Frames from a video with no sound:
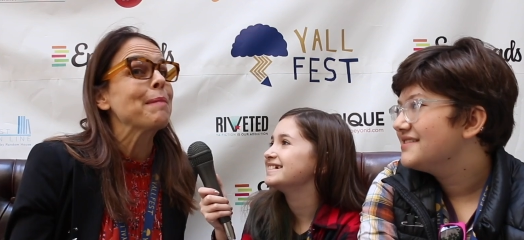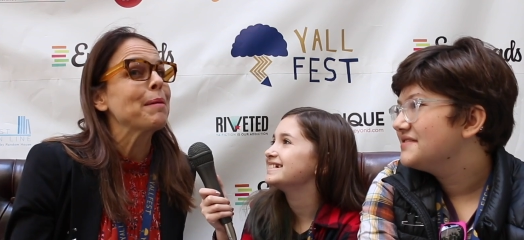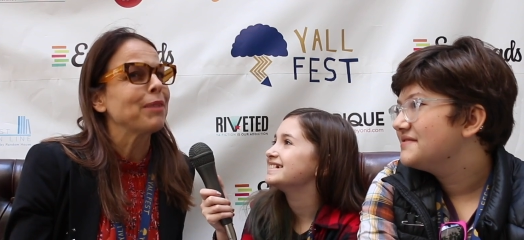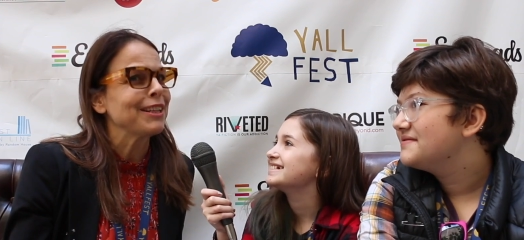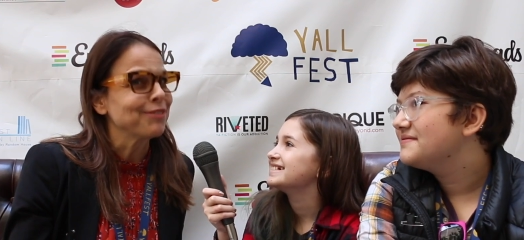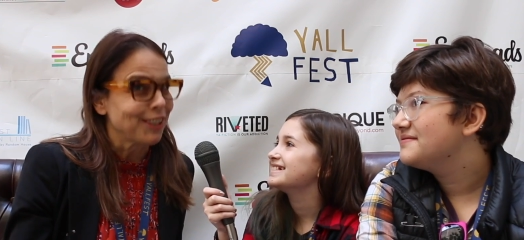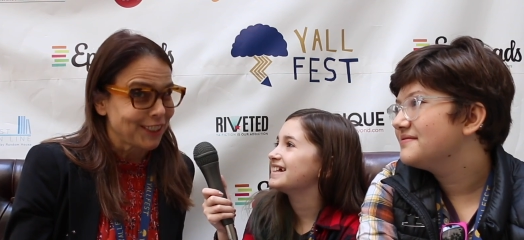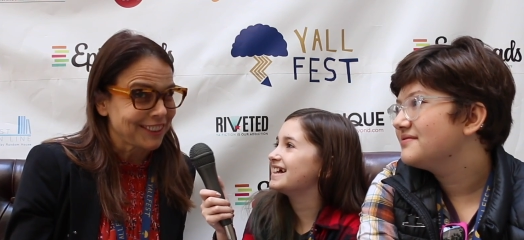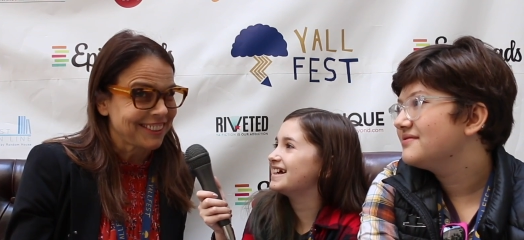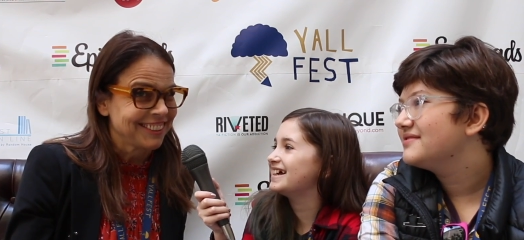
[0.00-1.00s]
Speaker 1: my brain
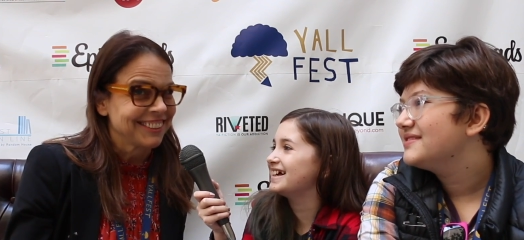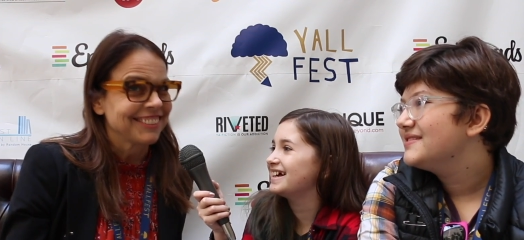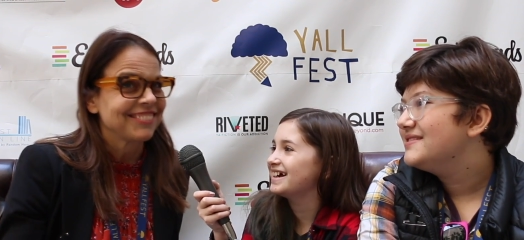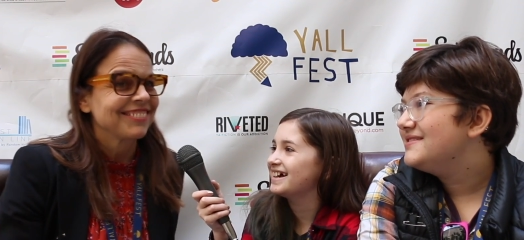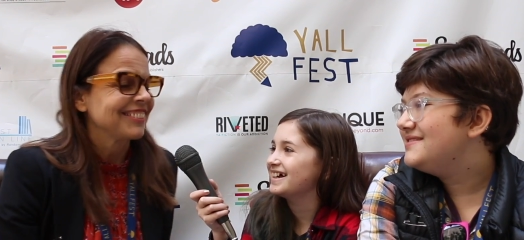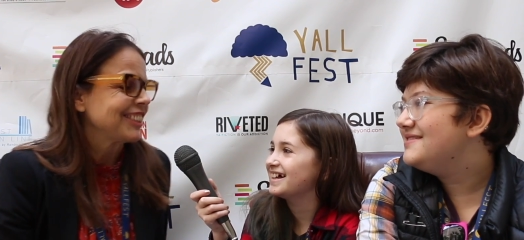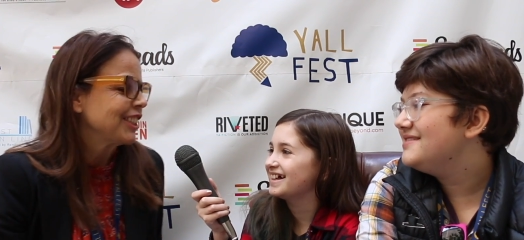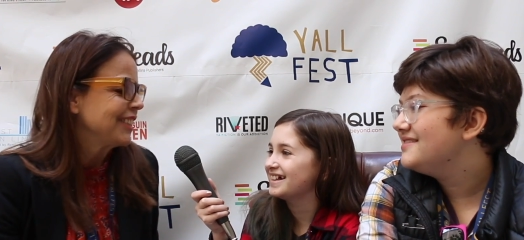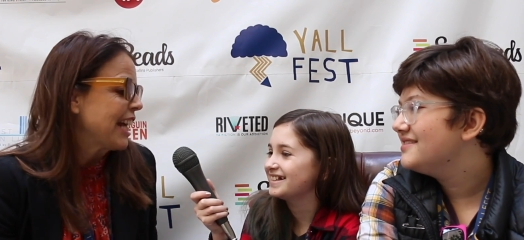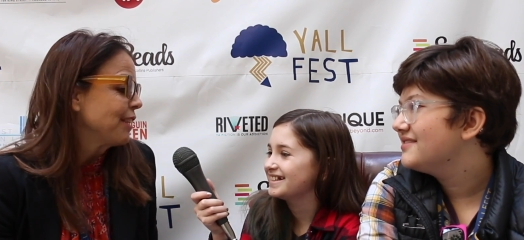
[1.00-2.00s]
works.
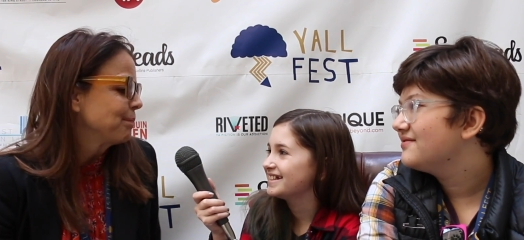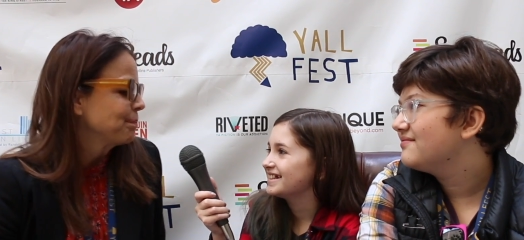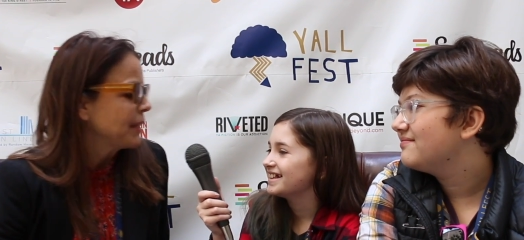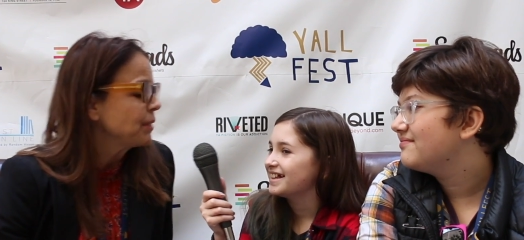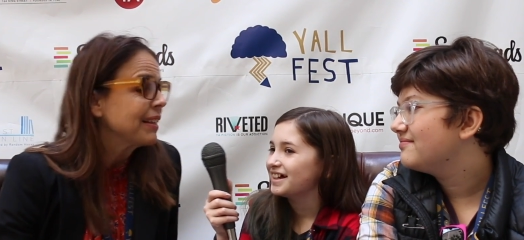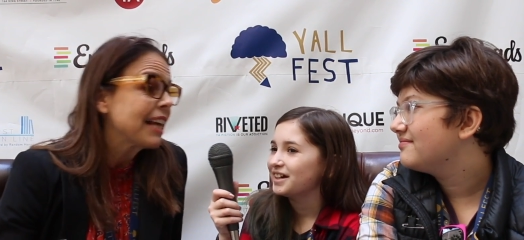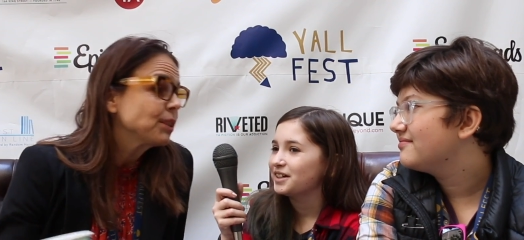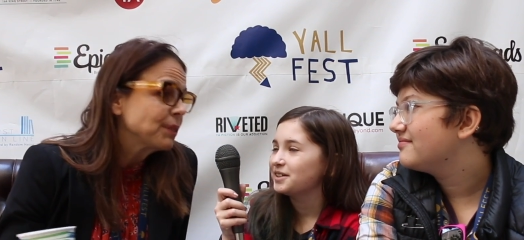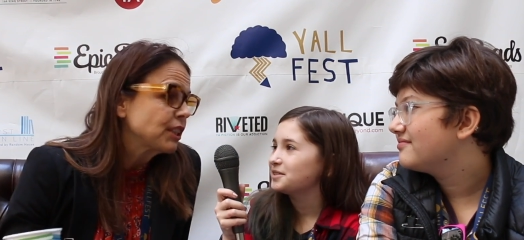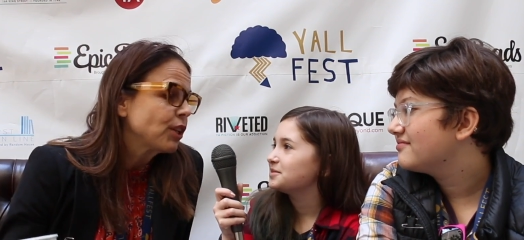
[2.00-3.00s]
So yeah. Anyway,
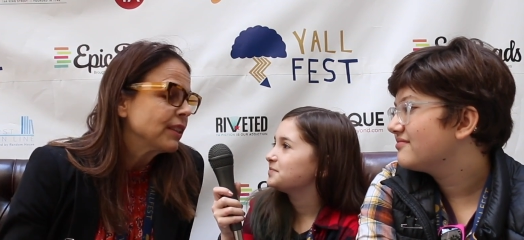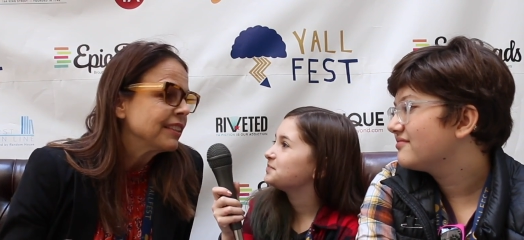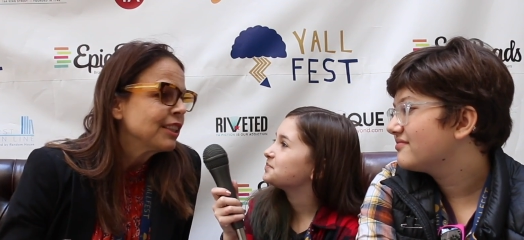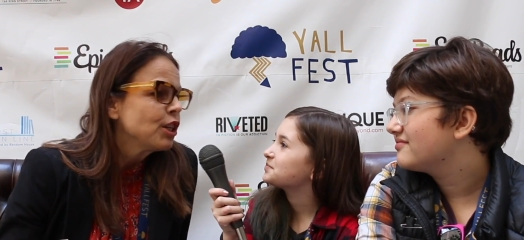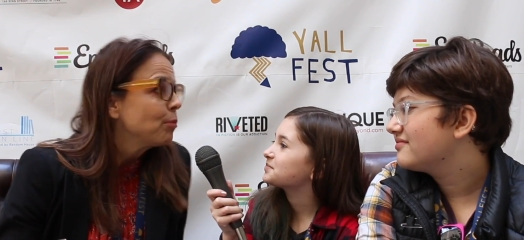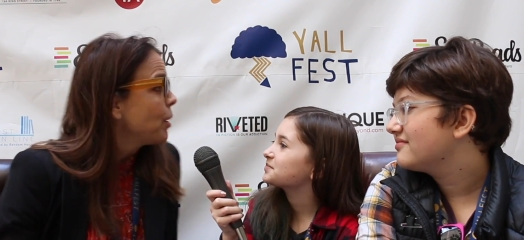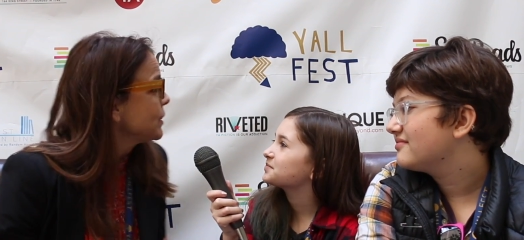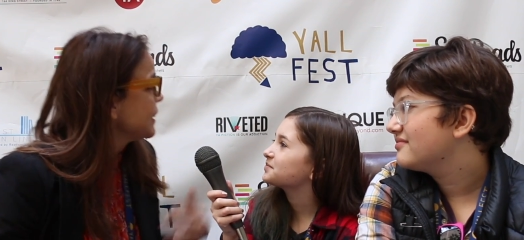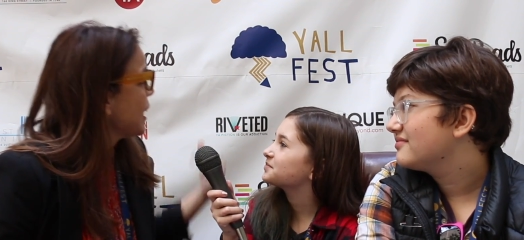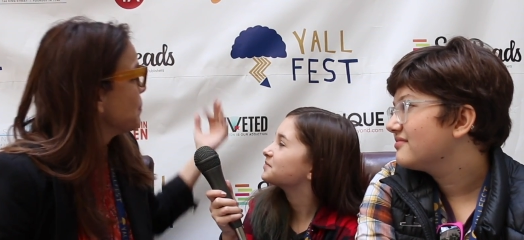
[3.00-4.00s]
that's what's going.
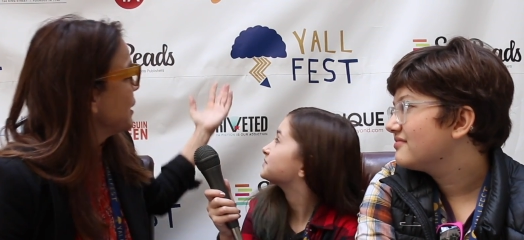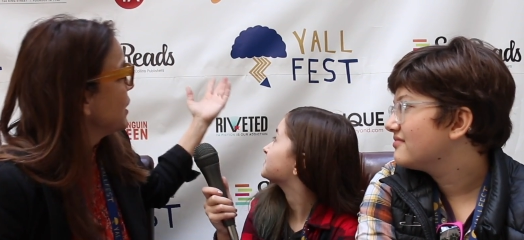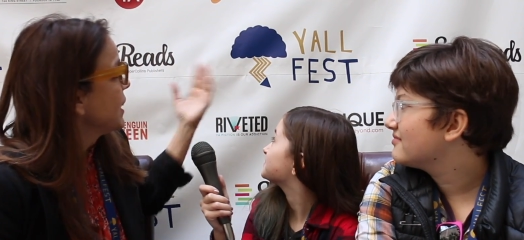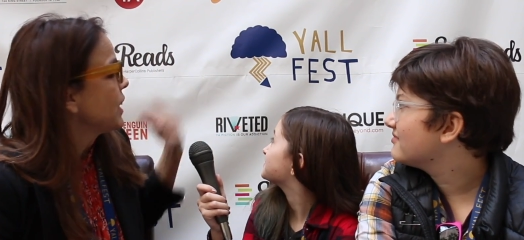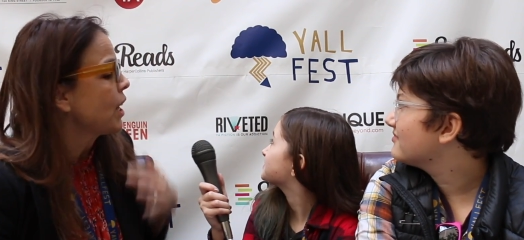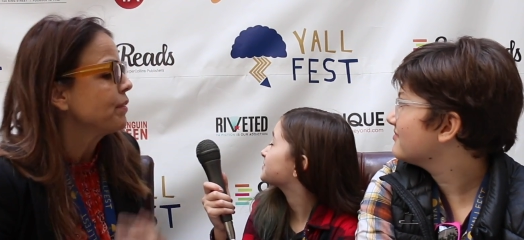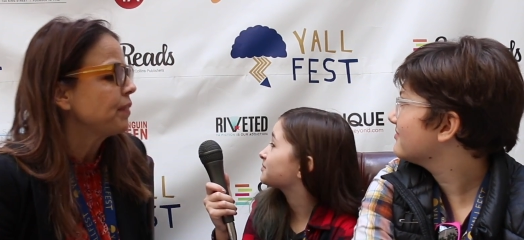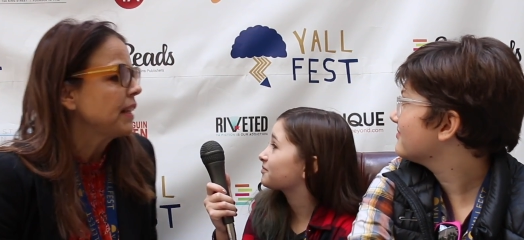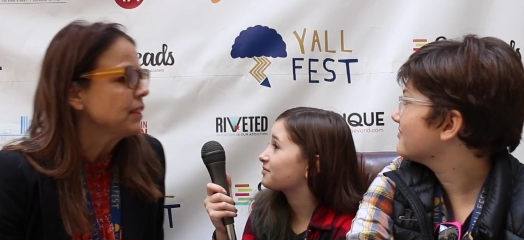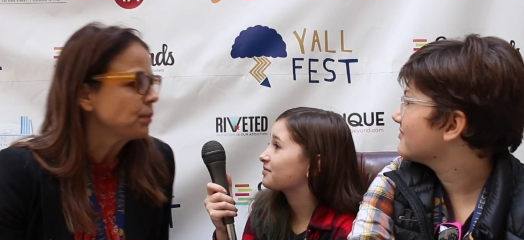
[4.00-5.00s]
Mostly I'm here at
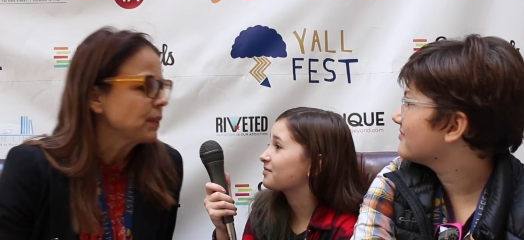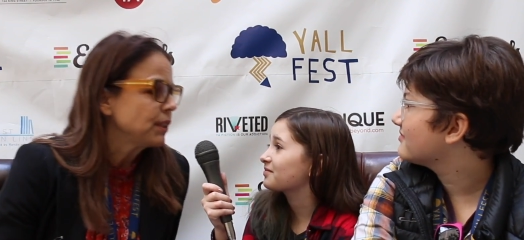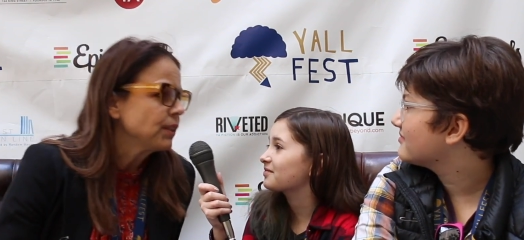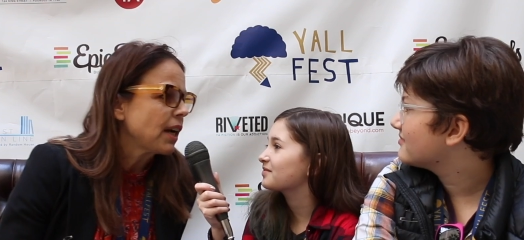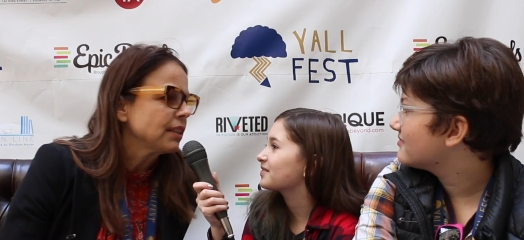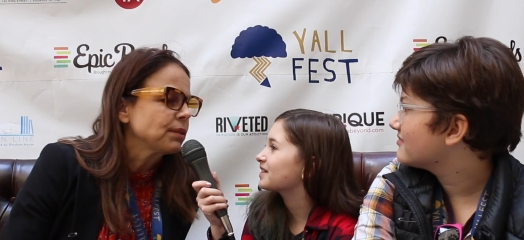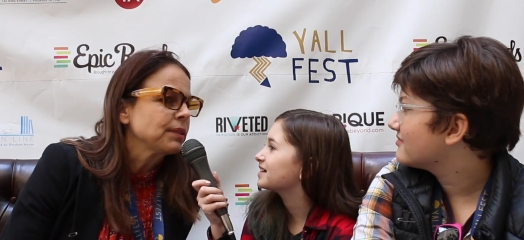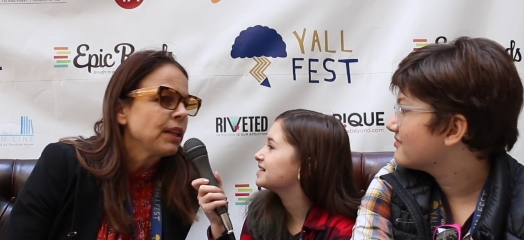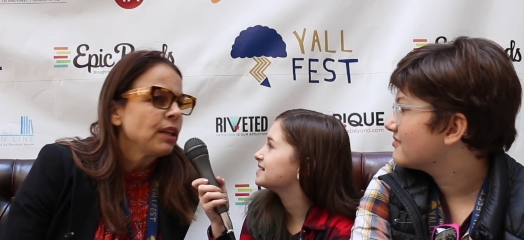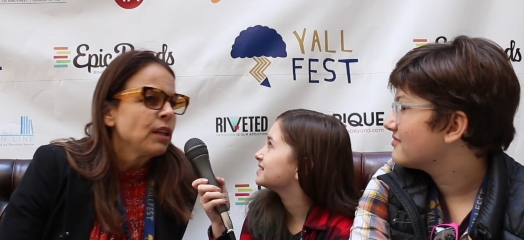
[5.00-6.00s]
YALLFest with you guys,
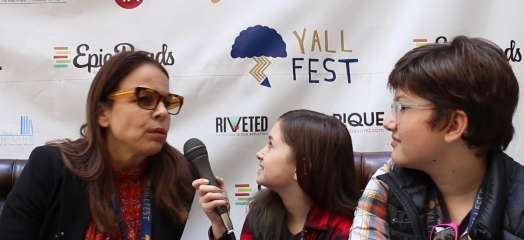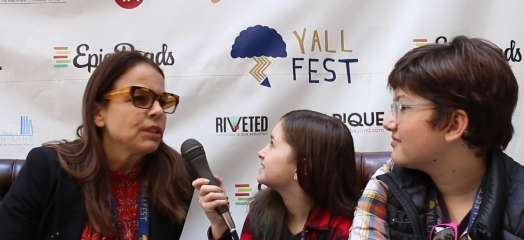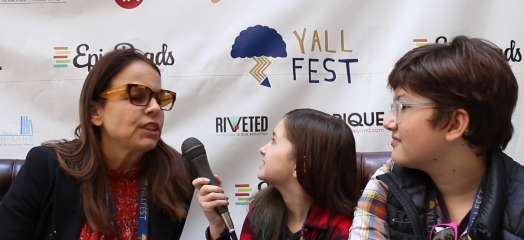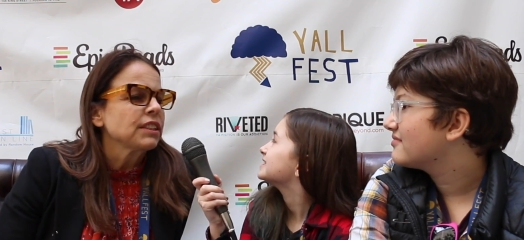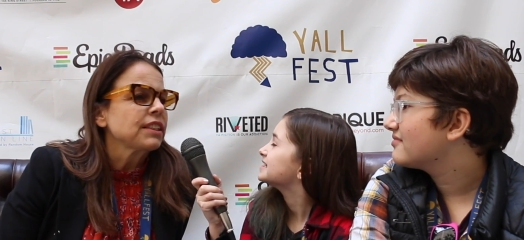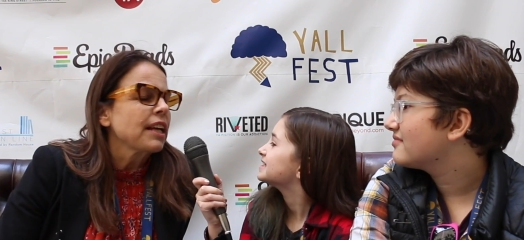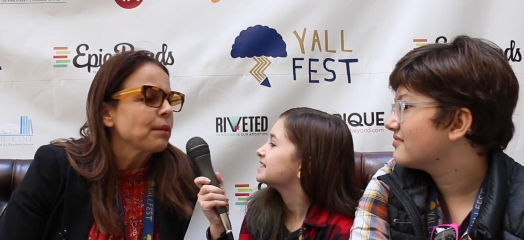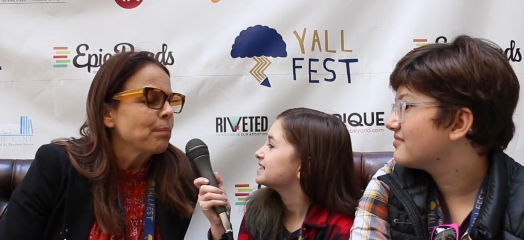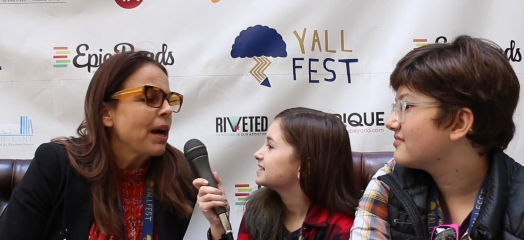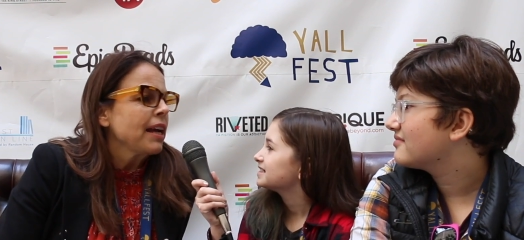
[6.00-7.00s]
mm-hmm. which is
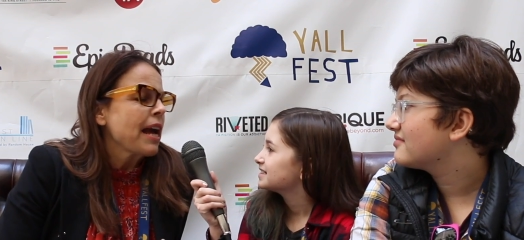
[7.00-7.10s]
like my